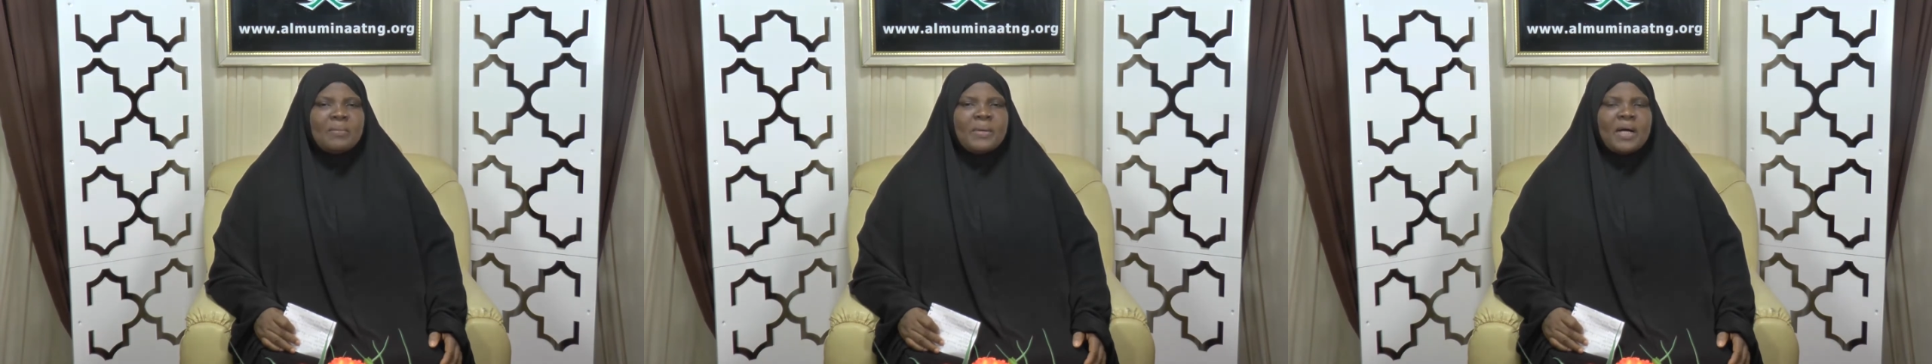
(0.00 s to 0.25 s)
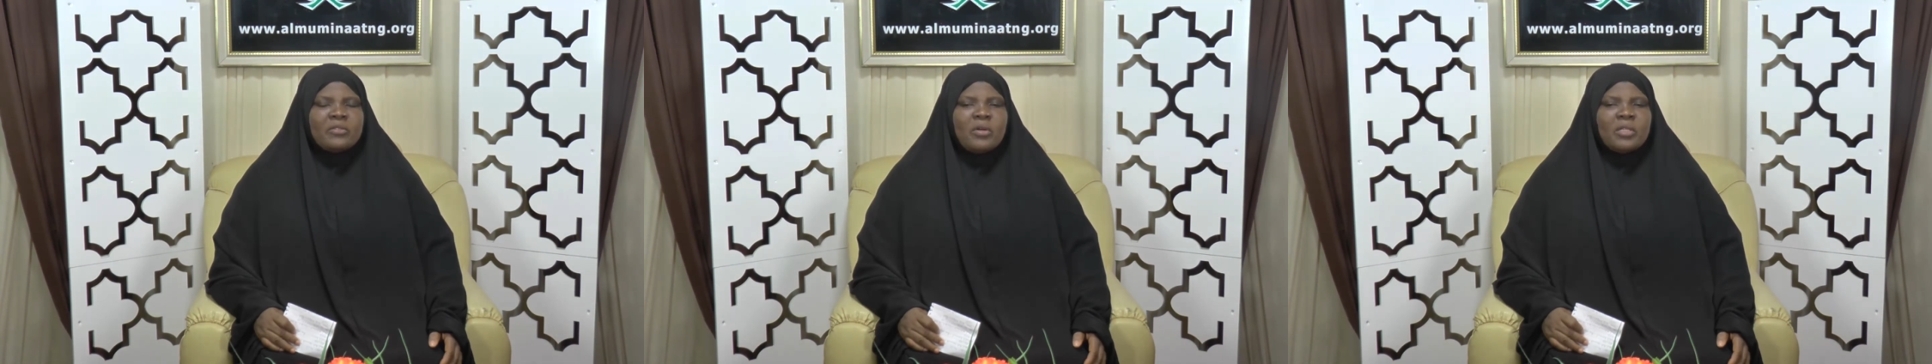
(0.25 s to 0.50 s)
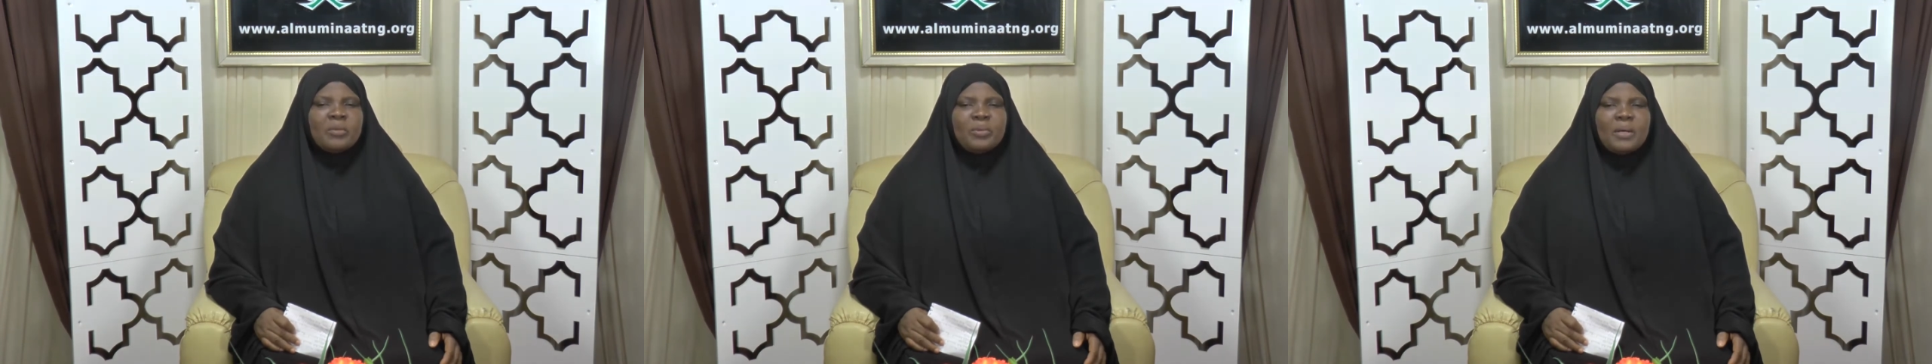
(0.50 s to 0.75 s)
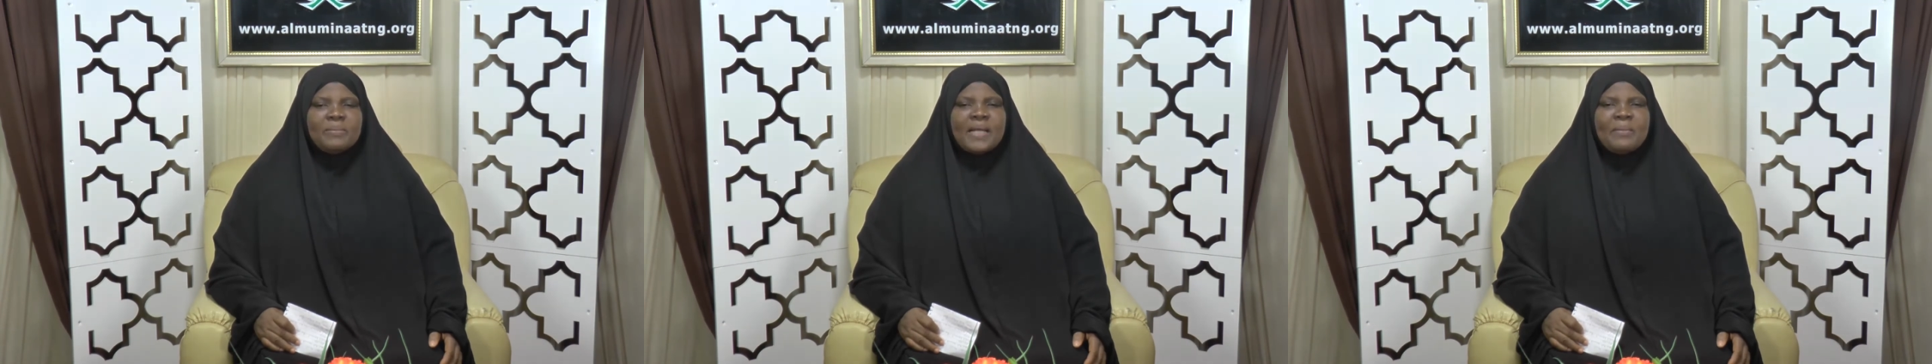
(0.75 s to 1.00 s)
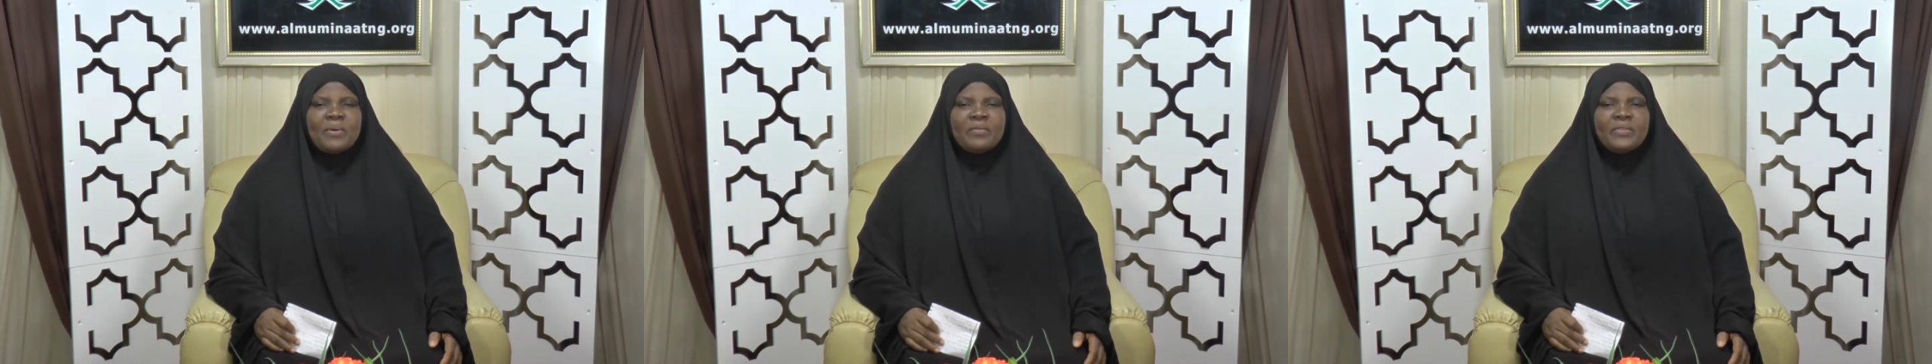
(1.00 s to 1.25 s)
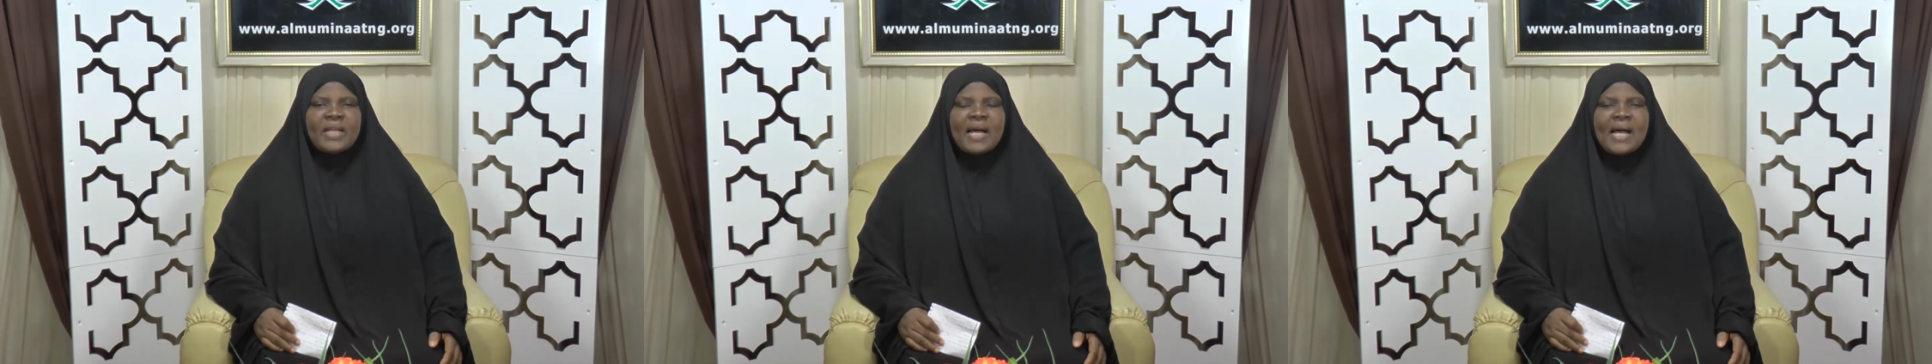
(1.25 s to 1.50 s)
about on the problem
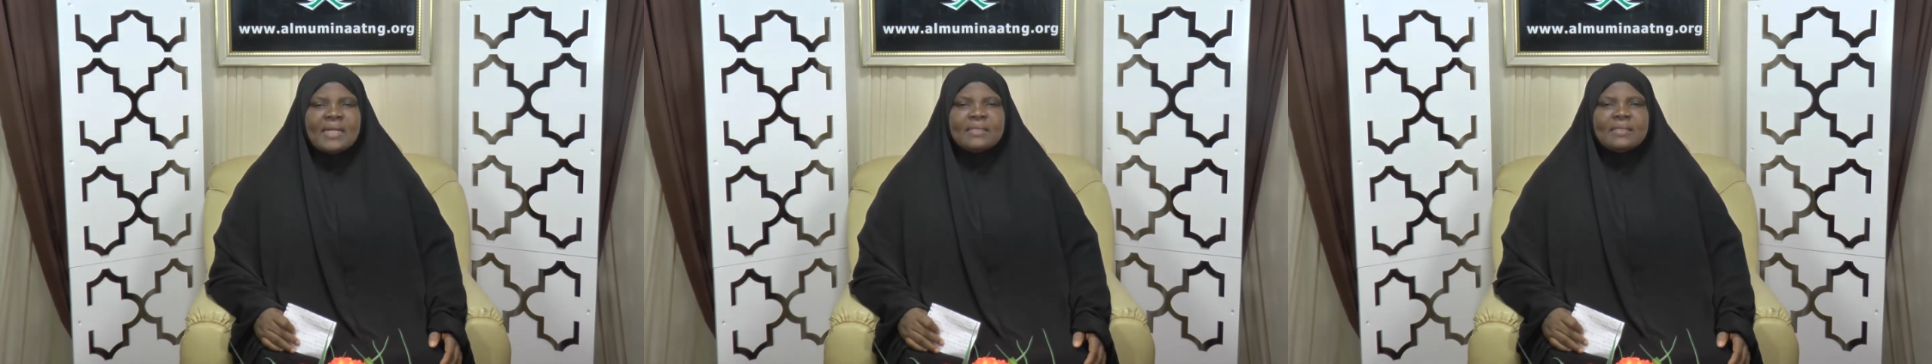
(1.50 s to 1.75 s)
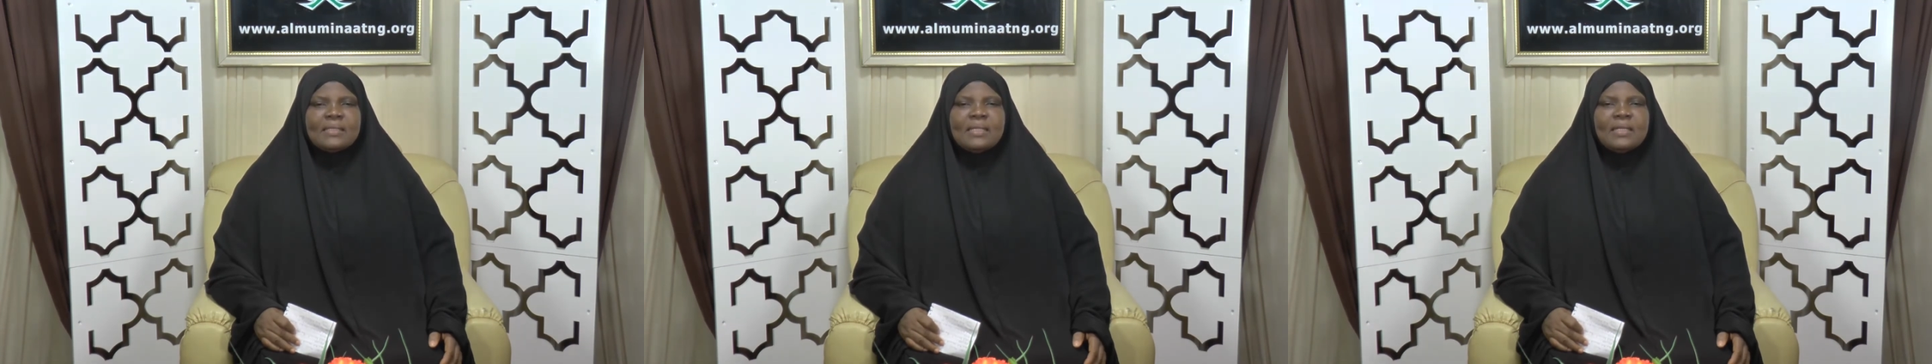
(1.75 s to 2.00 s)
of the heart